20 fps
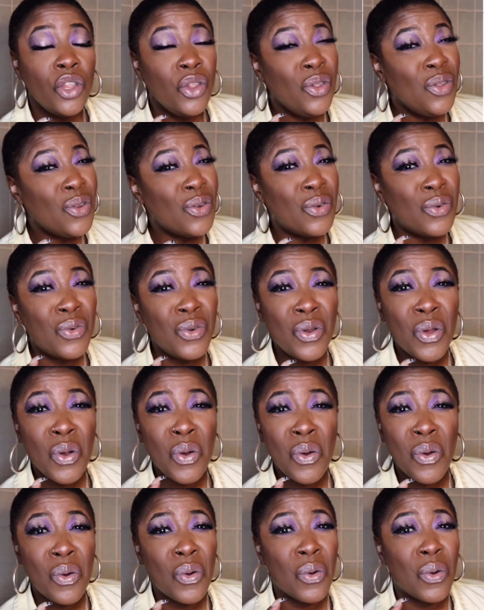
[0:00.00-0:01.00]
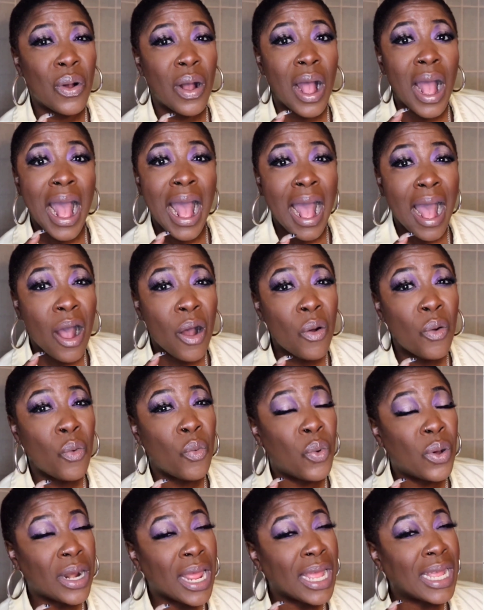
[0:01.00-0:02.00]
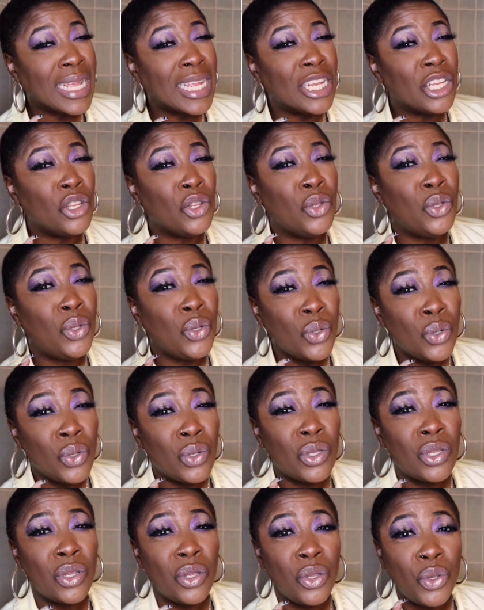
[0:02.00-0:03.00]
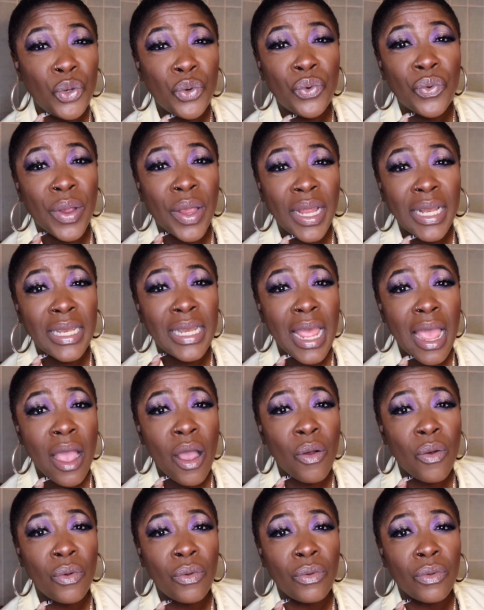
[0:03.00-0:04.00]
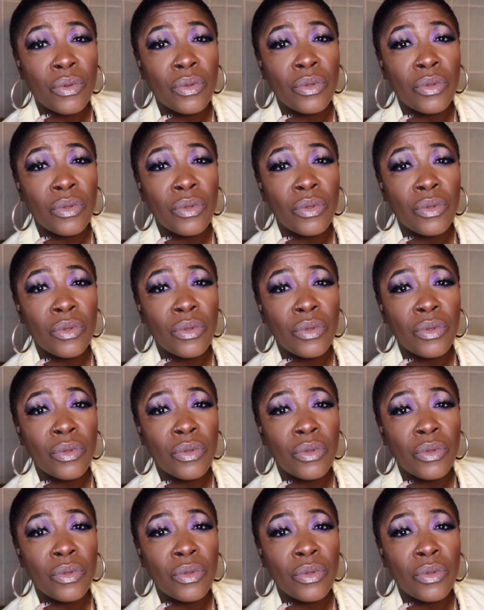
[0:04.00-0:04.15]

You don't know what I can do to you right now.